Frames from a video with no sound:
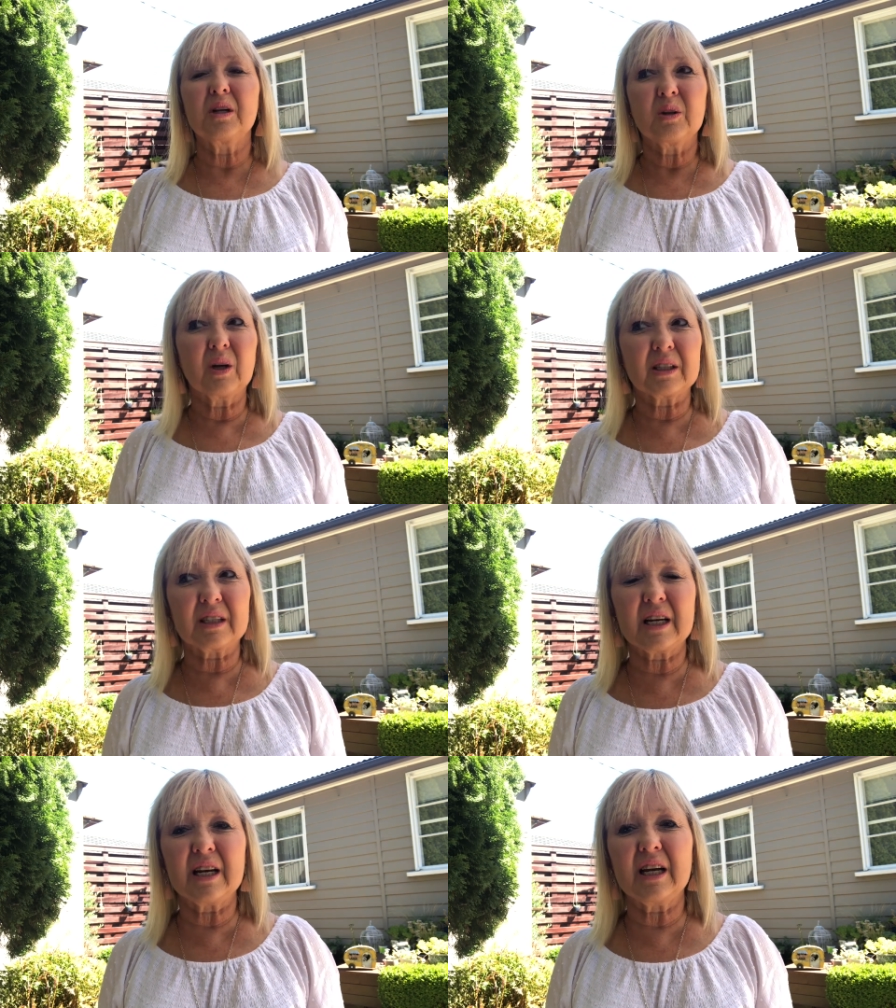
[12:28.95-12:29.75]
like
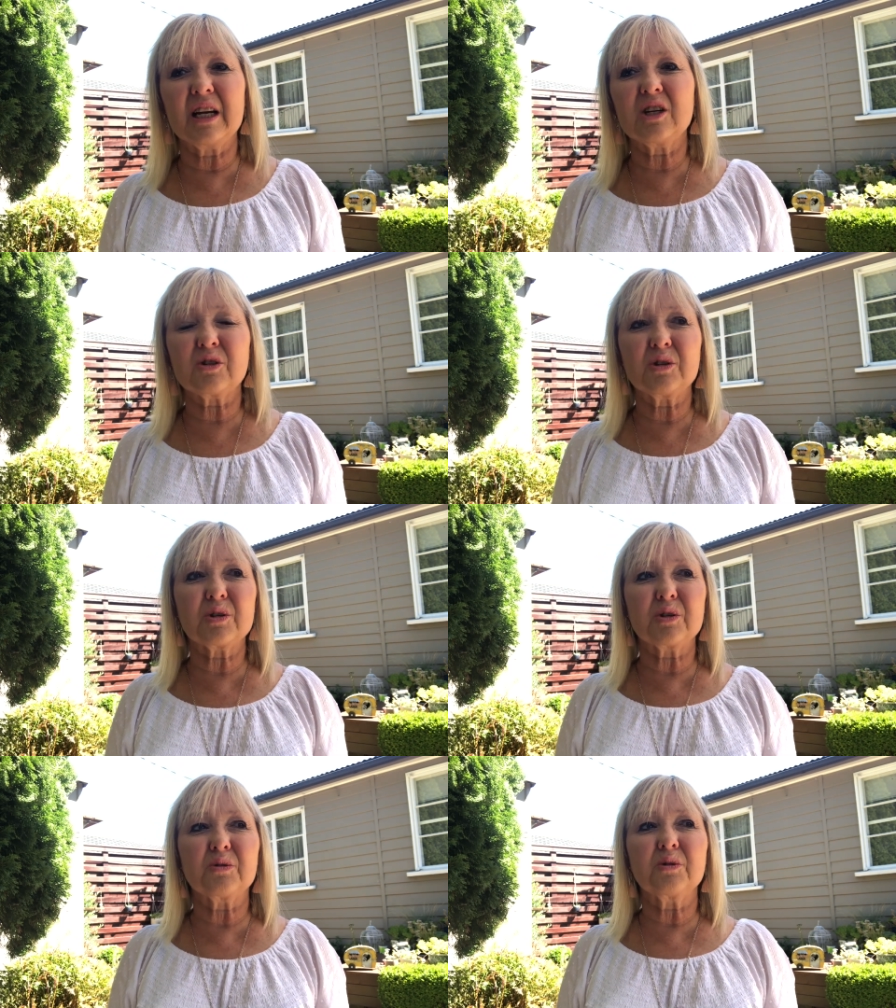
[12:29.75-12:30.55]
Dan
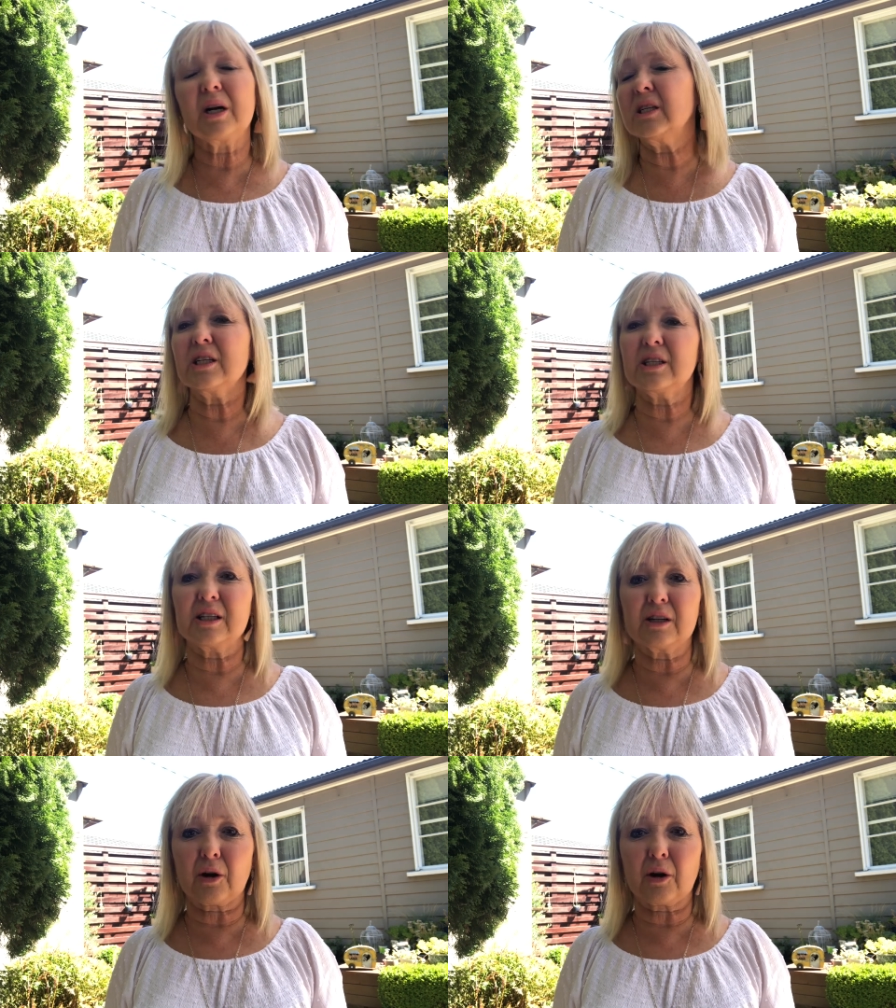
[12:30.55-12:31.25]
Andrews and all that just didn't